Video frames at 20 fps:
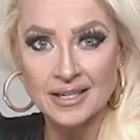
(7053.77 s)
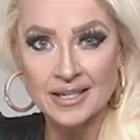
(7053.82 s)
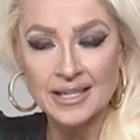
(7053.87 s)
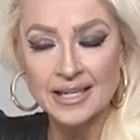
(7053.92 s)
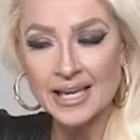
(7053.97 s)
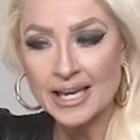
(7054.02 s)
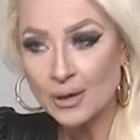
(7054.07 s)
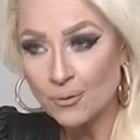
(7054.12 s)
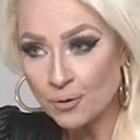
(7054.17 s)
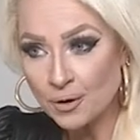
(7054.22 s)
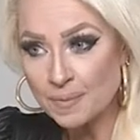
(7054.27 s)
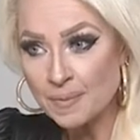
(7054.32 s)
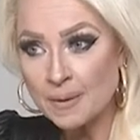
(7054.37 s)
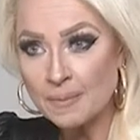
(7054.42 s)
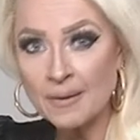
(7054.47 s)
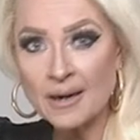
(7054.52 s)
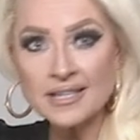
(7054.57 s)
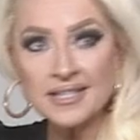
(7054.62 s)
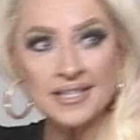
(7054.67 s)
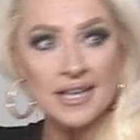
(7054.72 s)
It would be
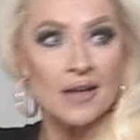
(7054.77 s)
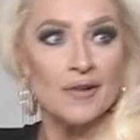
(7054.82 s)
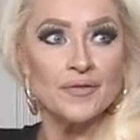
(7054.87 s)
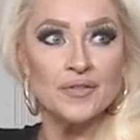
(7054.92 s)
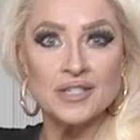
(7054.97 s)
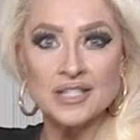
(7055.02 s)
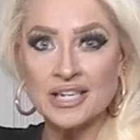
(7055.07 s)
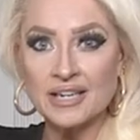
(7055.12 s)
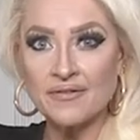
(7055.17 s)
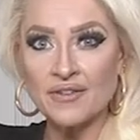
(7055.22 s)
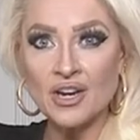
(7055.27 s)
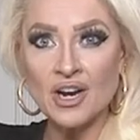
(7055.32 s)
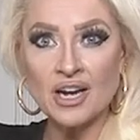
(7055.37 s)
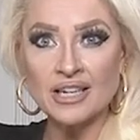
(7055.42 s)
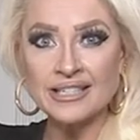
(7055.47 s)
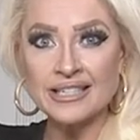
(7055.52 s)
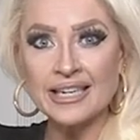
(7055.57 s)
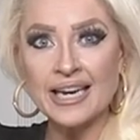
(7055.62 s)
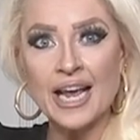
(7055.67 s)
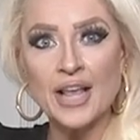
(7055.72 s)
myself and T V O N
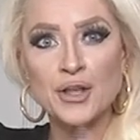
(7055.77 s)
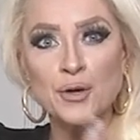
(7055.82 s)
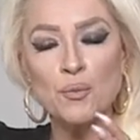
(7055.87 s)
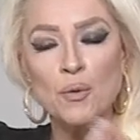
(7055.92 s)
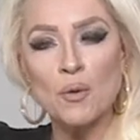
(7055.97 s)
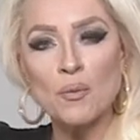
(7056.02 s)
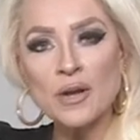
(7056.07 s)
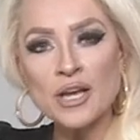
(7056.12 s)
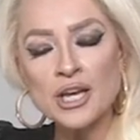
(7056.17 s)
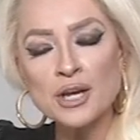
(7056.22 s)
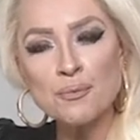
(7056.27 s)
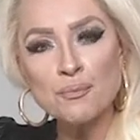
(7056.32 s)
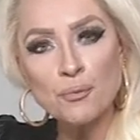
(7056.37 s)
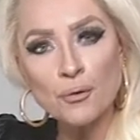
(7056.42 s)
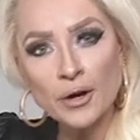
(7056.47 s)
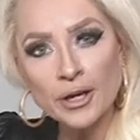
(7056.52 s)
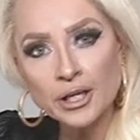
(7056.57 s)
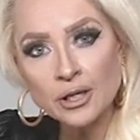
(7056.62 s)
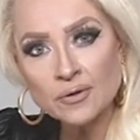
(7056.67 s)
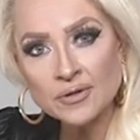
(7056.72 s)
together where we can
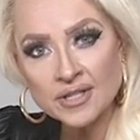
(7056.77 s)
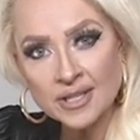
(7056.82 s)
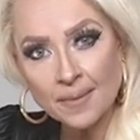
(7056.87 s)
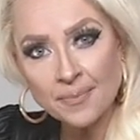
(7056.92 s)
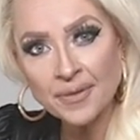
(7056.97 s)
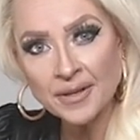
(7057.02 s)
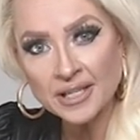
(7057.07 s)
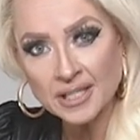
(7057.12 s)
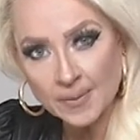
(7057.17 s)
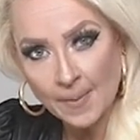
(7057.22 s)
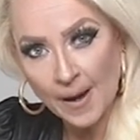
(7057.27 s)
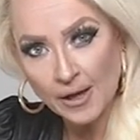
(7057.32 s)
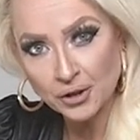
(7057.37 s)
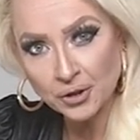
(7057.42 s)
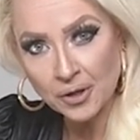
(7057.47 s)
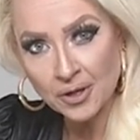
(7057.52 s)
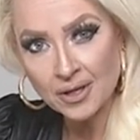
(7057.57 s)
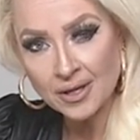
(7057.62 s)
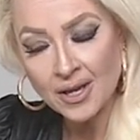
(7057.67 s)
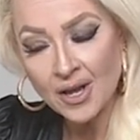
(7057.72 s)
bring you something
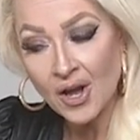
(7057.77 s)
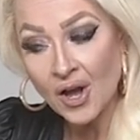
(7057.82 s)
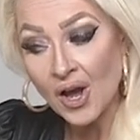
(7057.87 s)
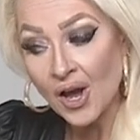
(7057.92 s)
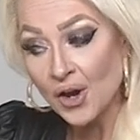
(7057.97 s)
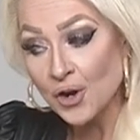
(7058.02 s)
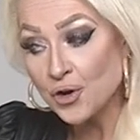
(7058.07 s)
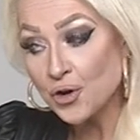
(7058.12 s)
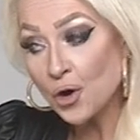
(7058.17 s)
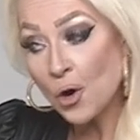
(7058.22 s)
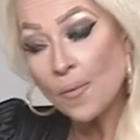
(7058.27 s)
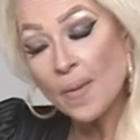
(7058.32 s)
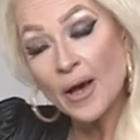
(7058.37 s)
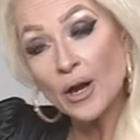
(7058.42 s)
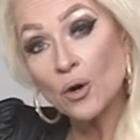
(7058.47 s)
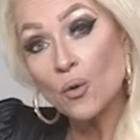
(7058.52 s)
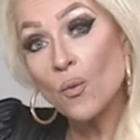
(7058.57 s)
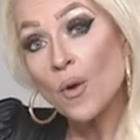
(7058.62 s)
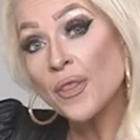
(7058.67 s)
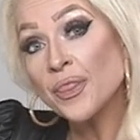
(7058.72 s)
special, no matter
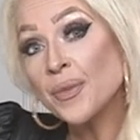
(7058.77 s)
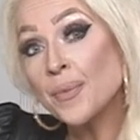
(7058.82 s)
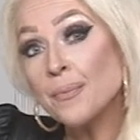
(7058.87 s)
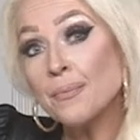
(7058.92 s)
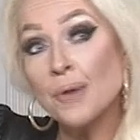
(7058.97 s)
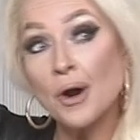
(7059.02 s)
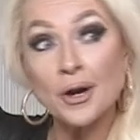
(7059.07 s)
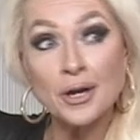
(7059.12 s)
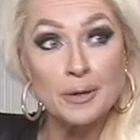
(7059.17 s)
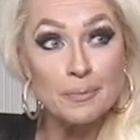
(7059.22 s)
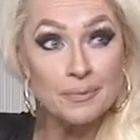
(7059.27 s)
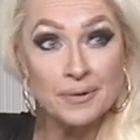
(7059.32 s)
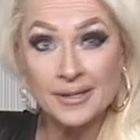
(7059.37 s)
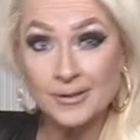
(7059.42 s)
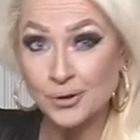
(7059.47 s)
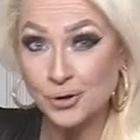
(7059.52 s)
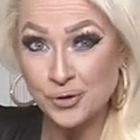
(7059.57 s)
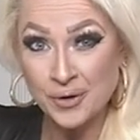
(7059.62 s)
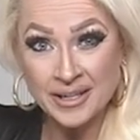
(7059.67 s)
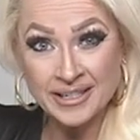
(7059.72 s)
what the marketplace
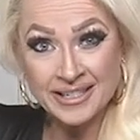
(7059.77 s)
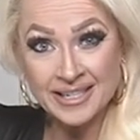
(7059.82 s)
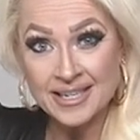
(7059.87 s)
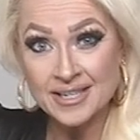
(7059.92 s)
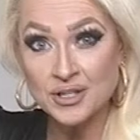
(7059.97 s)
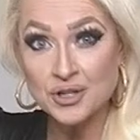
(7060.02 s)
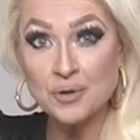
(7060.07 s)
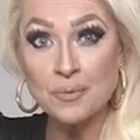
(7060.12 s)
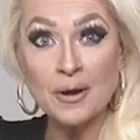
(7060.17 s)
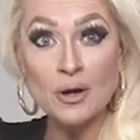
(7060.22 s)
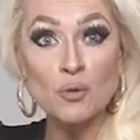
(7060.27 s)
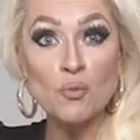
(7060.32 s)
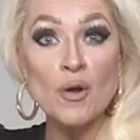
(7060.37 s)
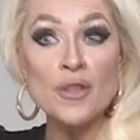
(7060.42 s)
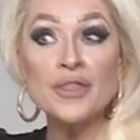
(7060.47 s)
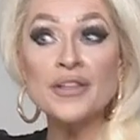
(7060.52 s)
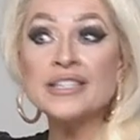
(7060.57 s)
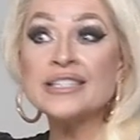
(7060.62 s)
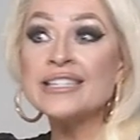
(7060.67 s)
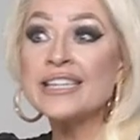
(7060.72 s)
trend is, no matter what
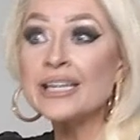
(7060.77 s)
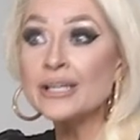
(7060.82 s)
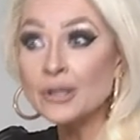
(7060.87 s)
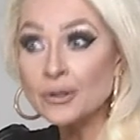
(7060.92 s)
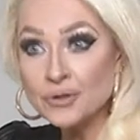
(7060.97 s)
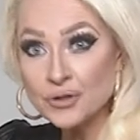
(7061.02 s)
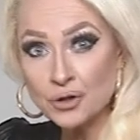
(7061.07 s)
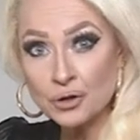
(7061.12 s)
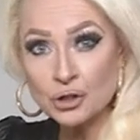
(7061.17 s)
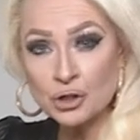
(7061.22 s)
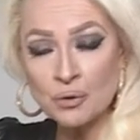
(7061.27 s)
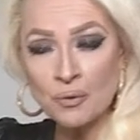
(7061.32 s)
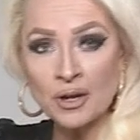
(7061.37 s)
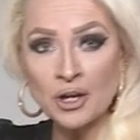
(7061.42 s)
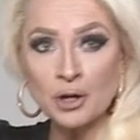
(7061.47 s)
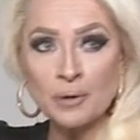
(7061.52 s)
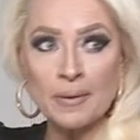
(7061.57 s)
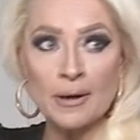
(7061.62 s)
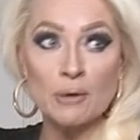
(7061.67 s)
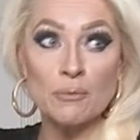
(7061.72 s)
the dealers are doing,
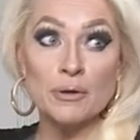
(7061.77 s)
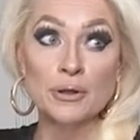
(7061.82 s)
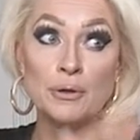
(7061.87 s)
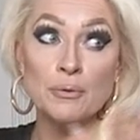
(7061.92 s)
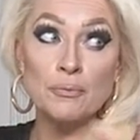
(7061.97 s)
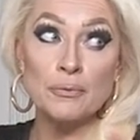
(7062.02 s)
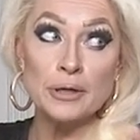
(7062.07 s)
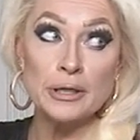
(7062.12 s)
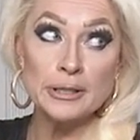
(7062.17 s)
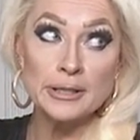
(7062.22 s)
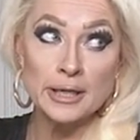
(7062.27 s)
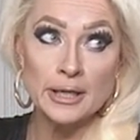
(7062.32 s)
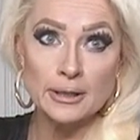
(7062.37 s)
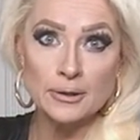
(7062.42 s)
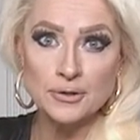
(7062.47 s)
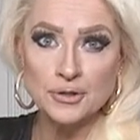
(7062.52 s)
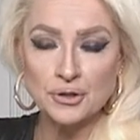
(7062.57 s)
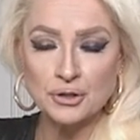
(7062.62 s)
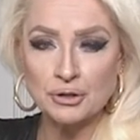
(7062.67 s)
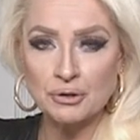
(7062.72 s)
no matter what the
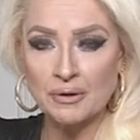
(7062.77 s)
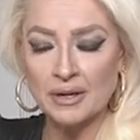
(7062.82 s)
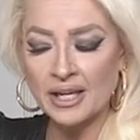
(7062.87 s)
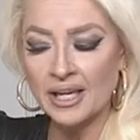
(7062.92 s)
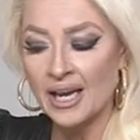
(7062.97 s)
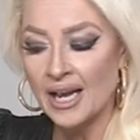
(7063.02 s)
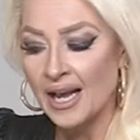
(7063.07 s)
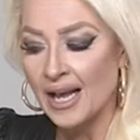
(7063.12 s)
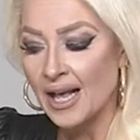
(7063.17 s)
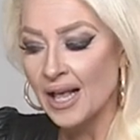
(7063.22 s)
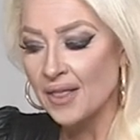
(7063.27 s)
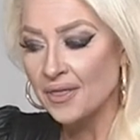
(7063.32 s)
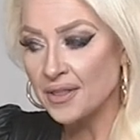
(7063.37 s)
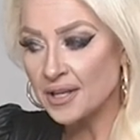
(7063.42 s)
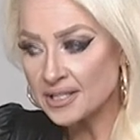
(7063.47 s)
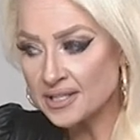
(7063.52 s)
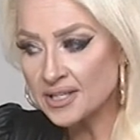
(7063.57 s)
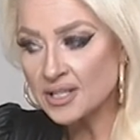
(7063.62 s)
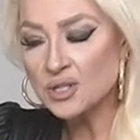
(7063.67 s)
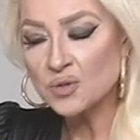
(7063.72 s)
retailers are doing,
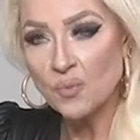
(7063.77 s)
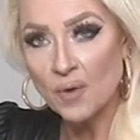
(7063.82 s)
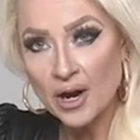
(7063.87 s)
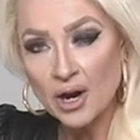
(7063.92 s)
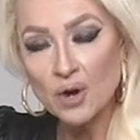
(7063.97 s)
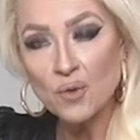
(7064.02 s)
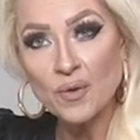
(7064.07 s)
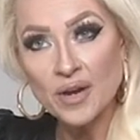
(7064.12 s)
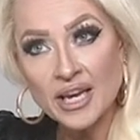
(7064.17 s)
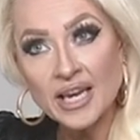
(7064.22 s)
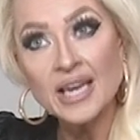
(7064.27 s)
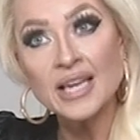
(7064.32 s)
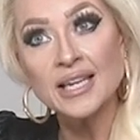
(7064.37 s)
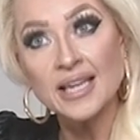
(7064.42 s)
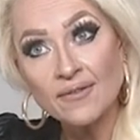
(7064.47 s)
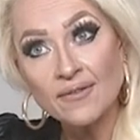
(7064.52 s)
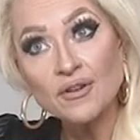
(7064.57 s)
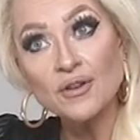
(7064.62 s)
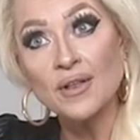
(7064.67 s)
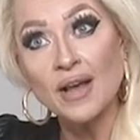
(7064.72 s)
this is where we can
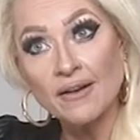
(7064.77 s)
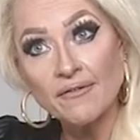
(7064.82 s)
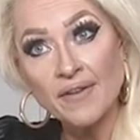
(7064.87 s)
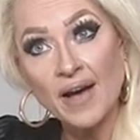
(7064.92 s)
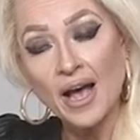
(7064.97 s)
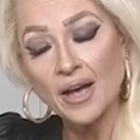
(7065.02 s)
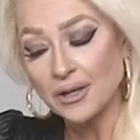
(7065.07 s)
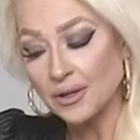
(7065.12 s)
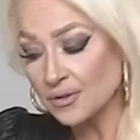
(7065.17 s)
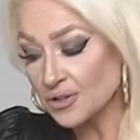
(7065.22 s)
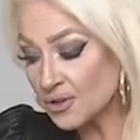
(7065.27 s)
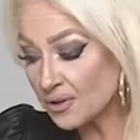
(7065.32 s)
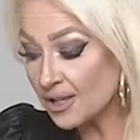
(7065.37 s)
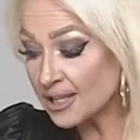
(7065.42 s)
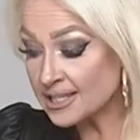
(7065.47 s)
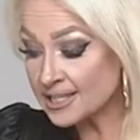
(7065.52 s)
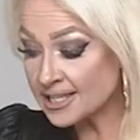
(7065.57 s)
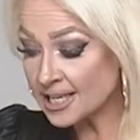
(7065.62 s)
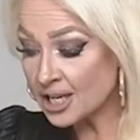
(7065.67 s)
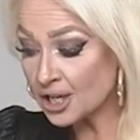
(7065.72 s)
give you that value. So
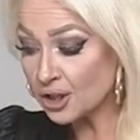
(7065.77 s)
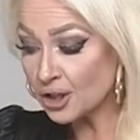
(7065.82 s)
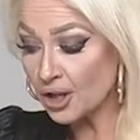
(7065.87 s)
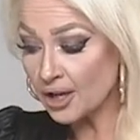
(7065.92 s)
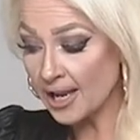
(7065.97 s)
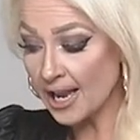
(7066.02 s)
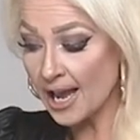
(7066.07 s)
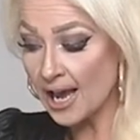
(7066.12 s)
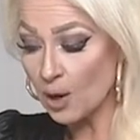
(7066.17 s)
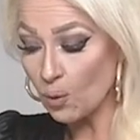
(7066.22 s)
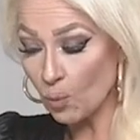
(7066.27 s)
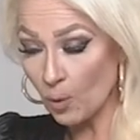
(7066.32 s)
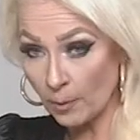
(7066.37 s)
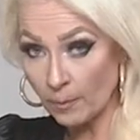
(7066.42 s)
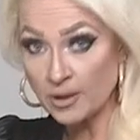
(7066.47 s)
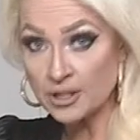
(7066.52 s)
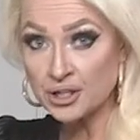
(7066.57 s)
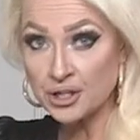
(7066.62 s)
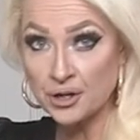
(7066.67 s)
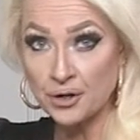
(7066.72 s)
let's take a look at one
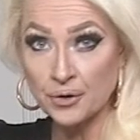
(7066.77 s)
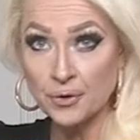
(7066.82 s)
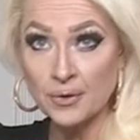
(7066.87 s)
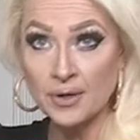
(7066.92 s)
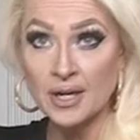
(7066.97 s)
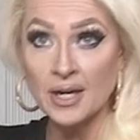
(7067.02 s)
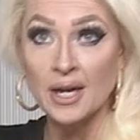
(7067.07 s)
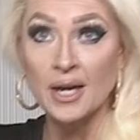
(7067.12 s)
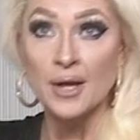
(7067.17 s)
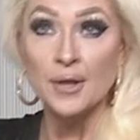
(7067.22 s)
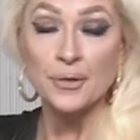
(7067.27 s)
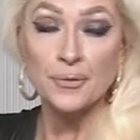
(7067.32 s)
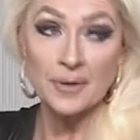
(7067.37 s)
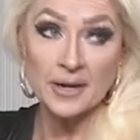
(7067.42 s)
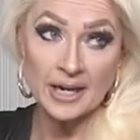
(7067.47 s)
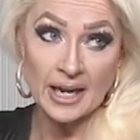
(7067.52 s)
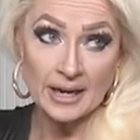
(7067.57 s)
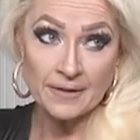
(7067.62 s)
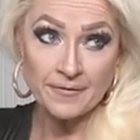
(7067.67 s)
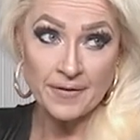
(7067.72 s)
one two three
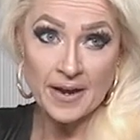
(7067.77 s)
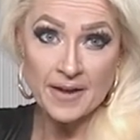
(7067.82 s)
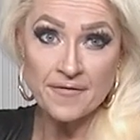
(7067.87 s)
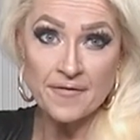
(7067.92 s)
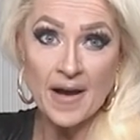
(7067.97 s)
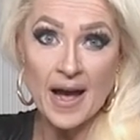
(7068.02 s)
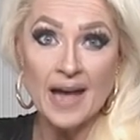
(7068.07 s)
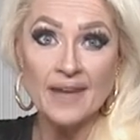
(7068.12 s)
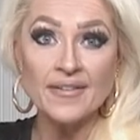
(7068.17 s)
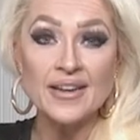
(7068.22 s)
nine five five.